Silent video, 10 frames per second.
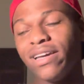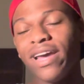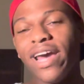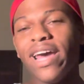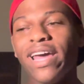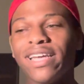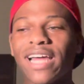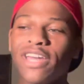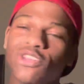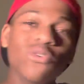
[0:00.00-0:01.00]
and it's
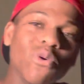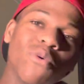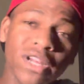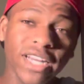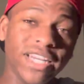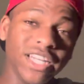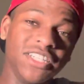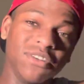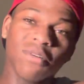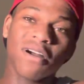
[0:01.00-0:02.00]
like, you the one that did
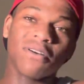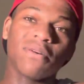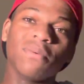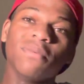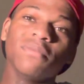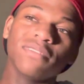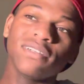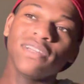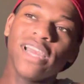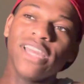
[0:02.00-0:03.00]
the wrong.
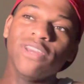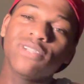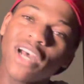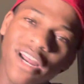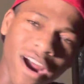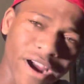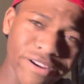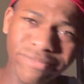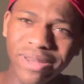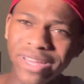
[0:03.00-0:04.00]
And you trying to
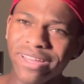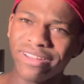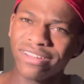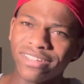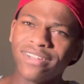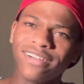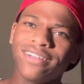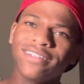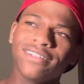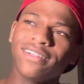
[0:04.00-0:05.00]
hurt me.
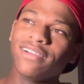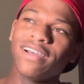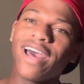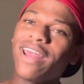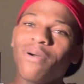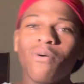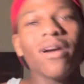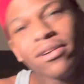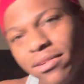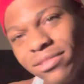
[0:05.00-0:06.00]
How that
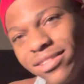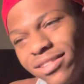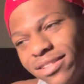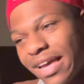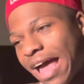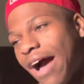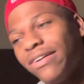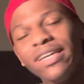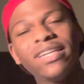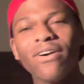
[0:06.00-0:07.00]
work? I
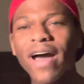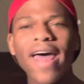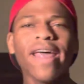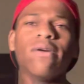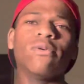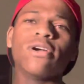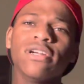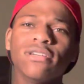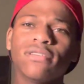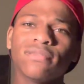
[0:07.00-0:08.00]
don't even know how that
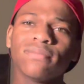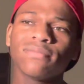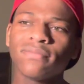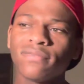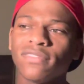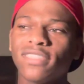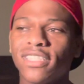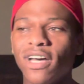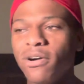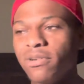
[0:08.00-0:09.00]
worked.
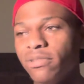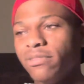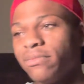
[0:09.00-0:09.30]
So